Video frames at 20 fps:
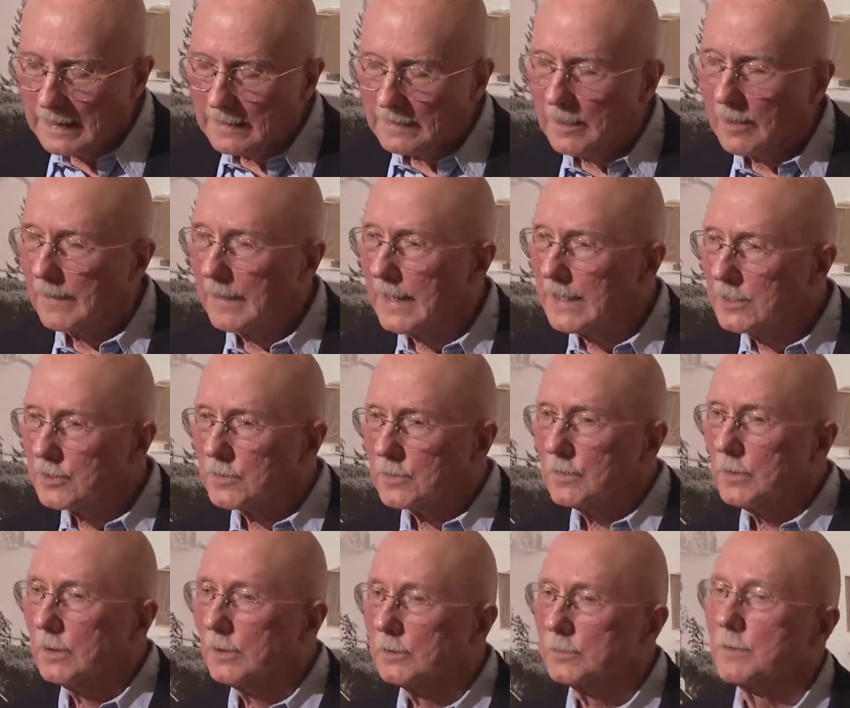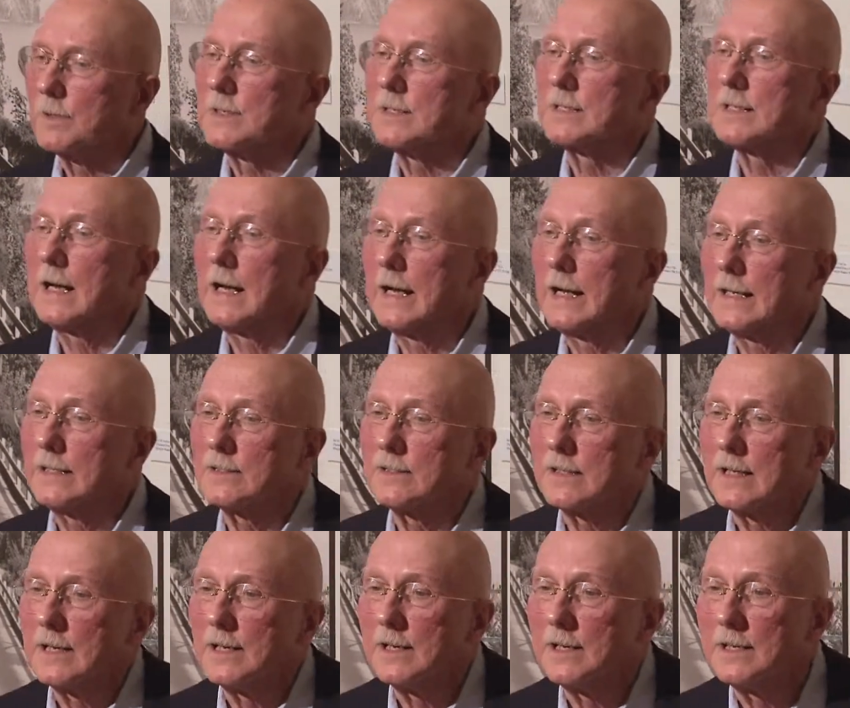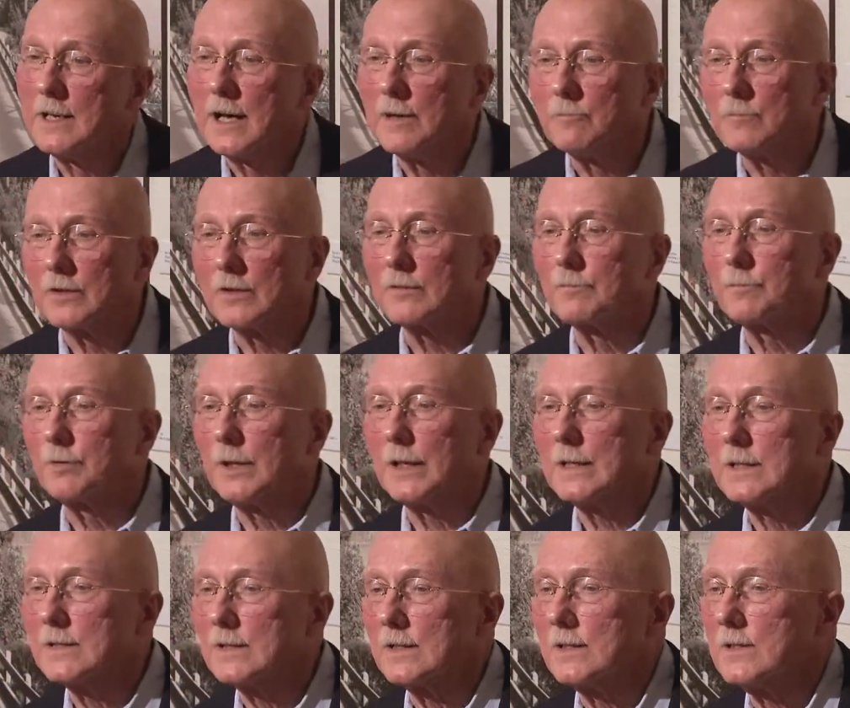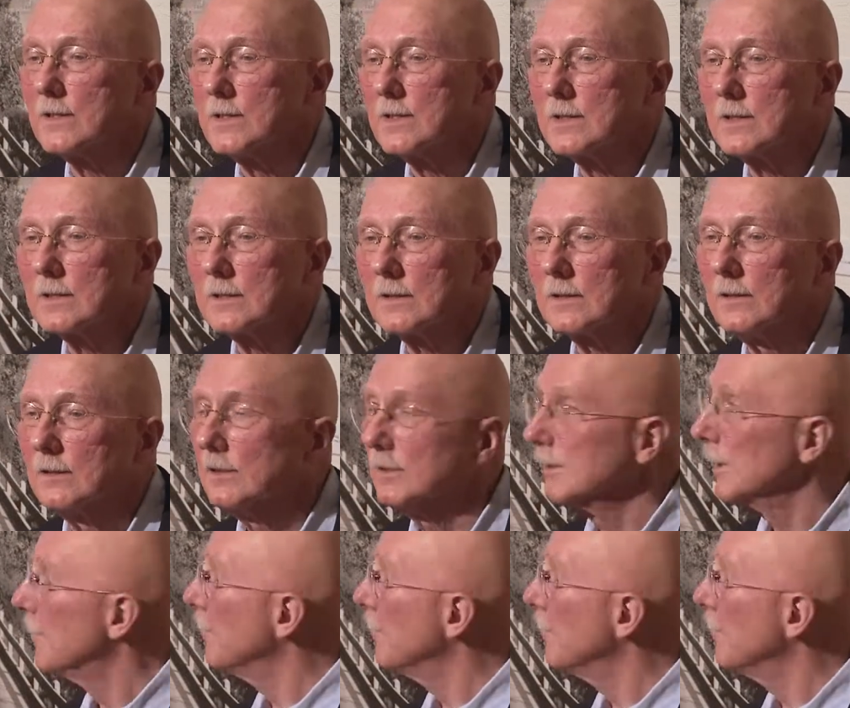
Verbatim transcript: Now, H two O resides in a number of places on the